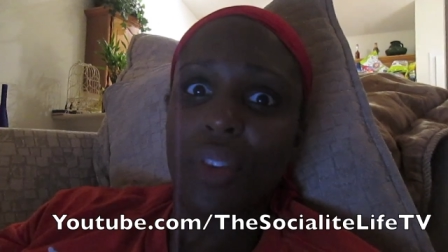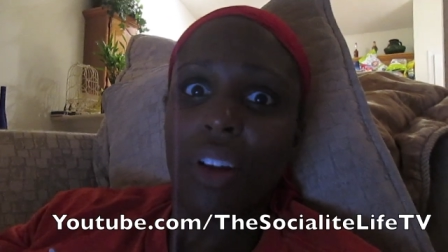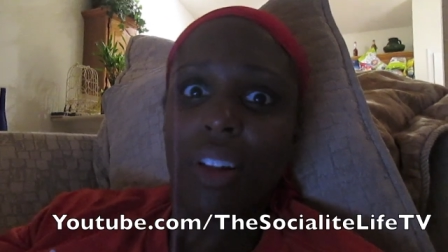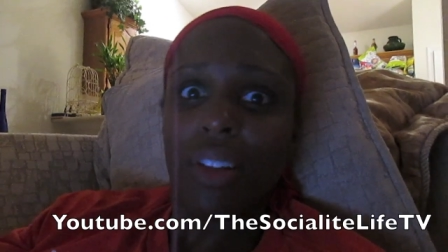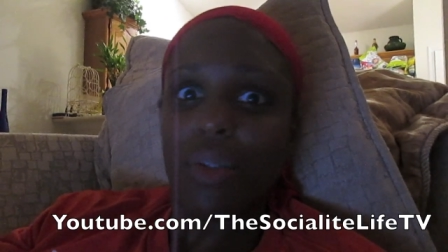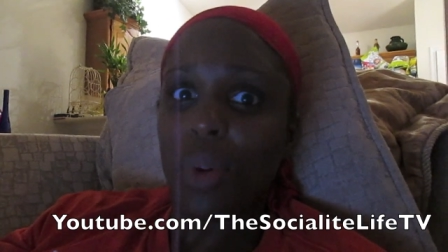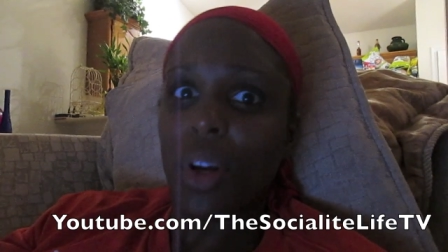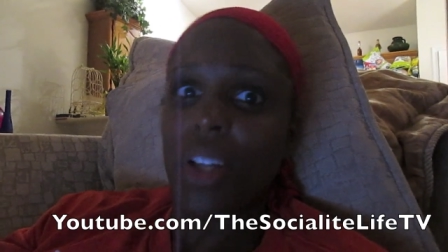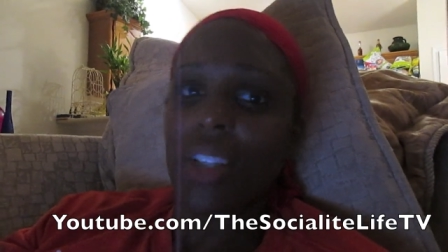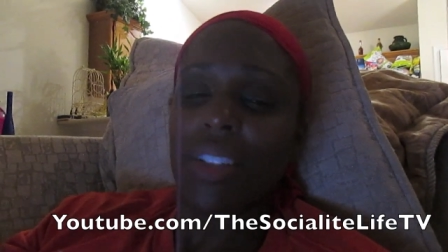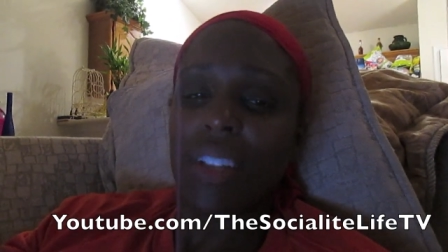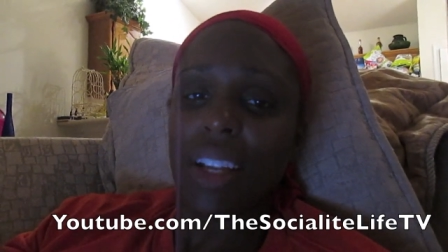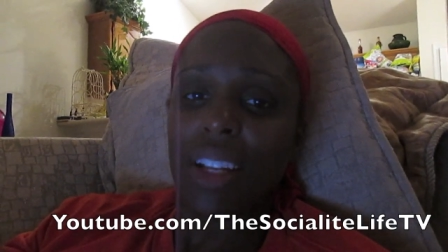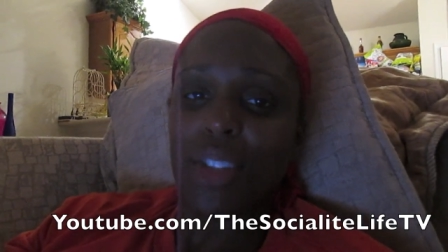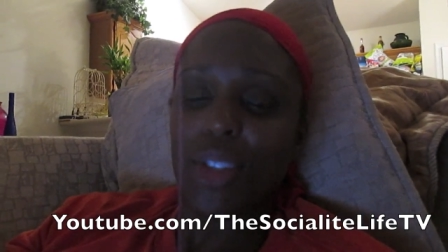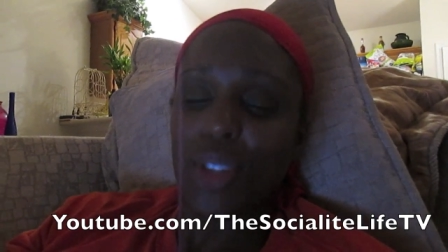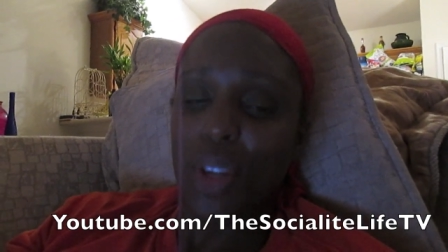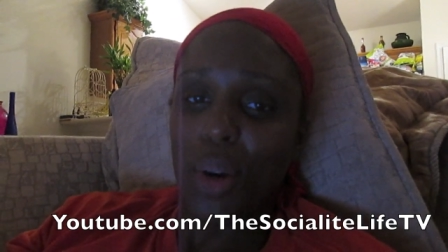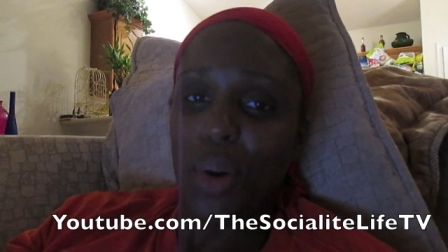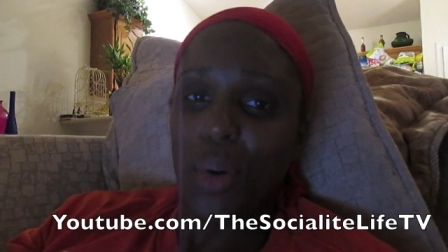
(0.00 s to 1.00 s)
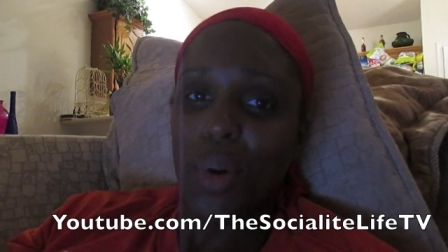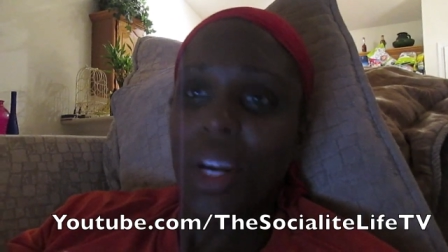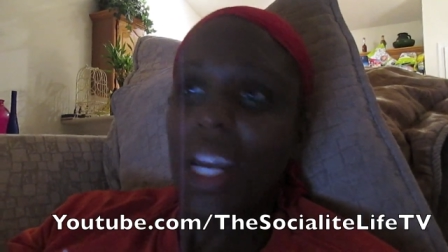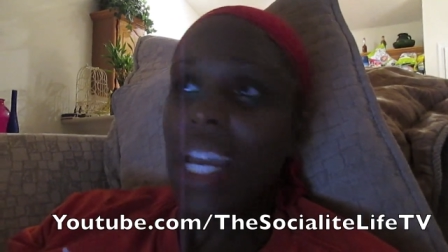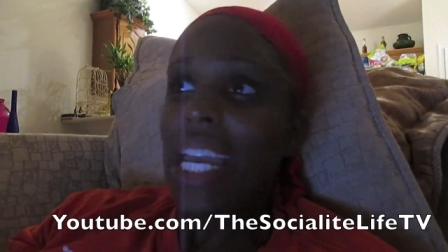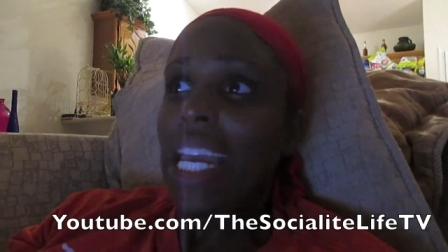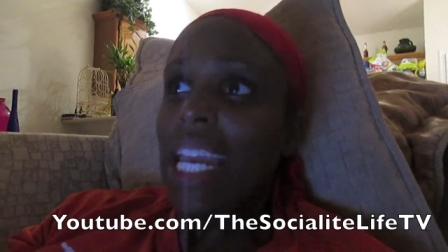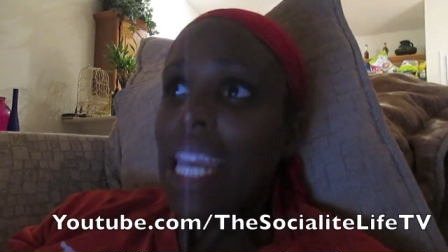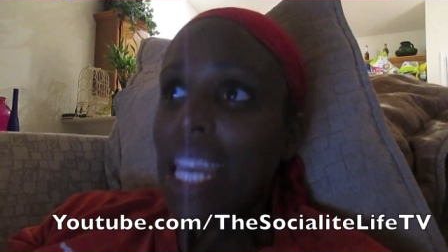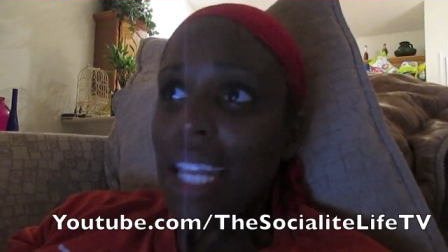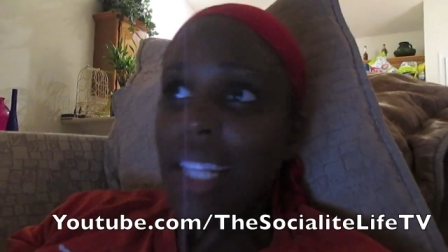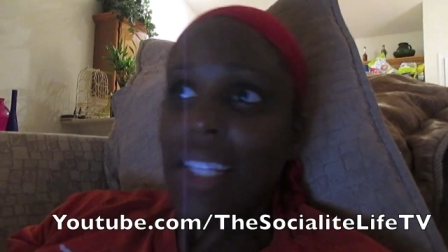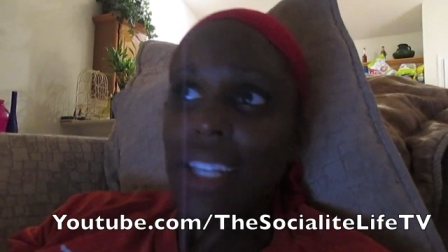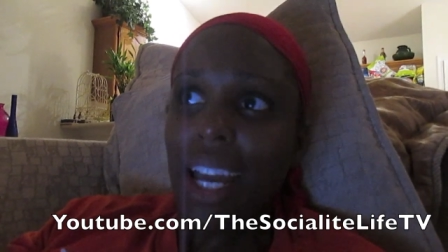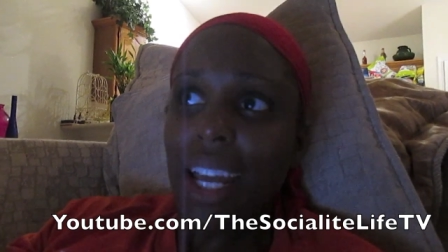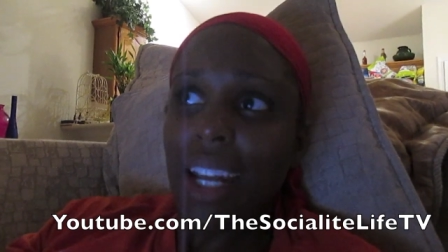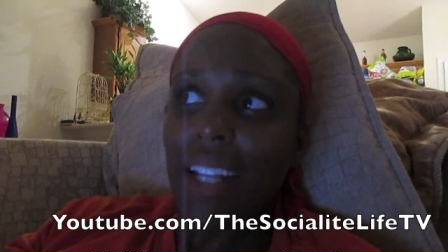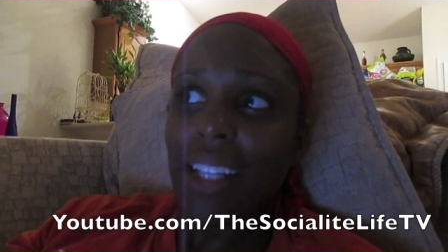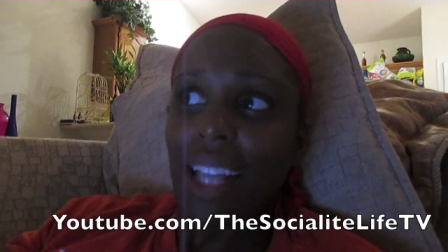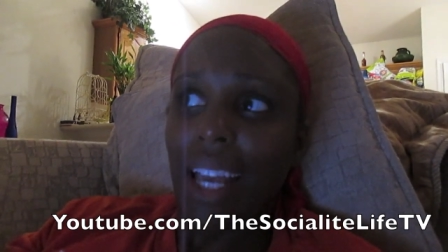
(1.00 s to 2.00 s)
y'all have watched that show, it's
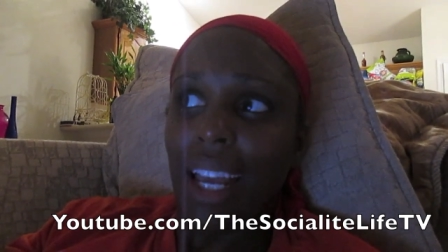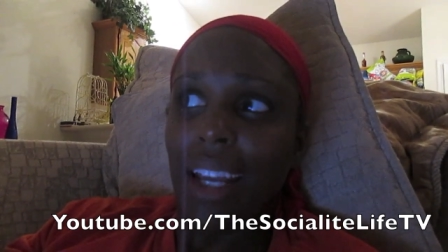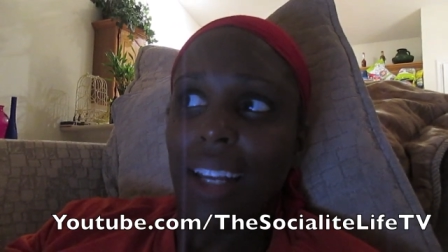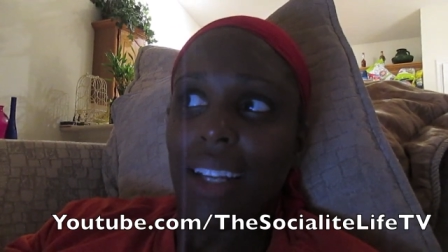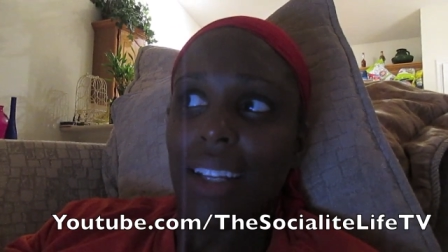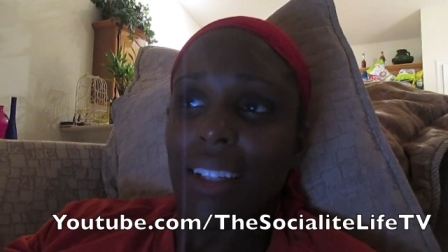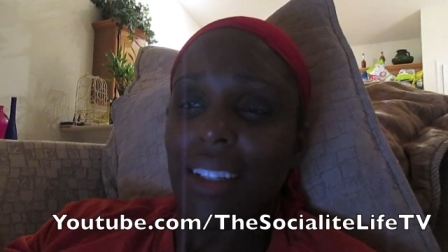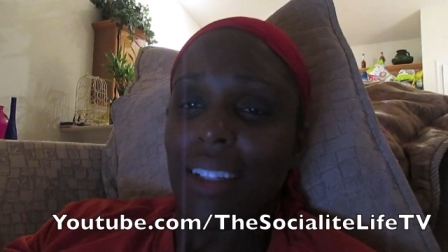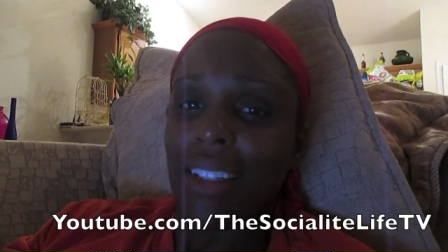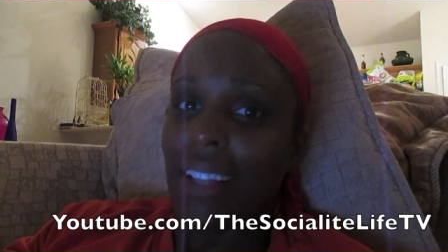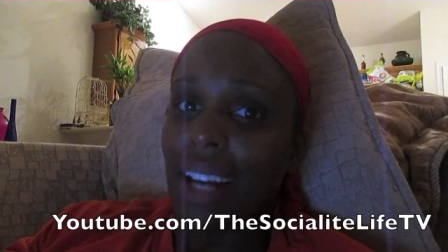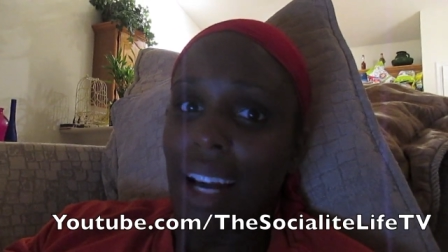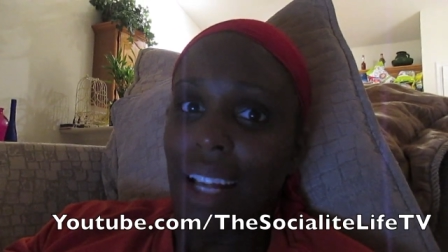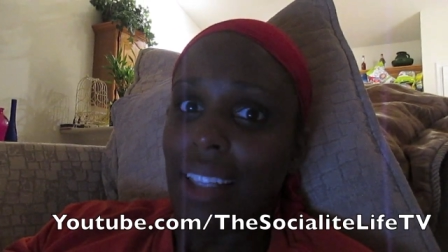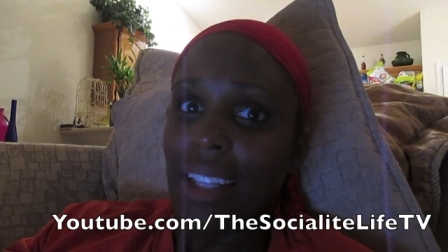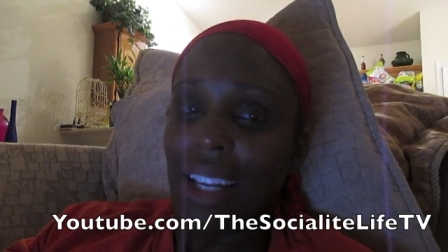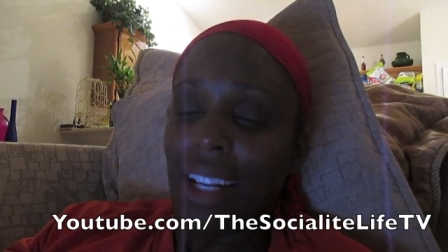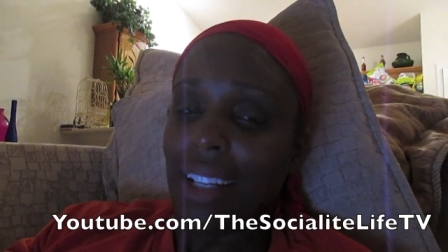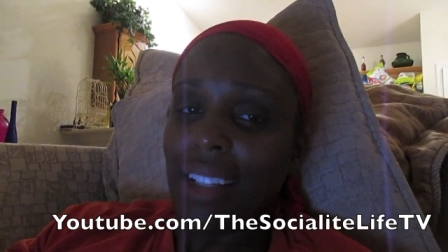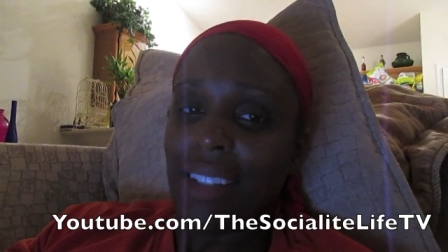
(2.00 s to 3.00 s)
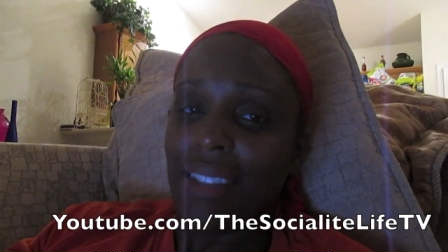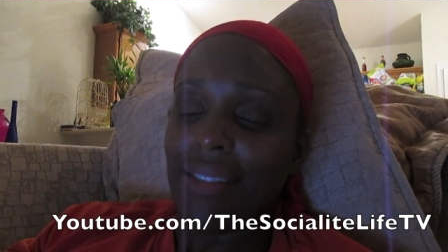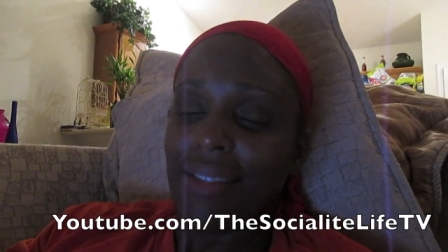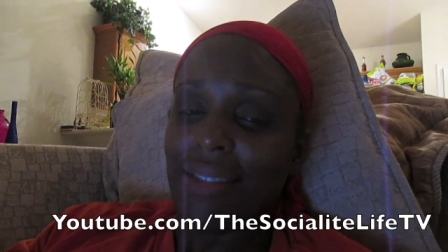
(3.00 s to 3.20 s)
kind of like not that.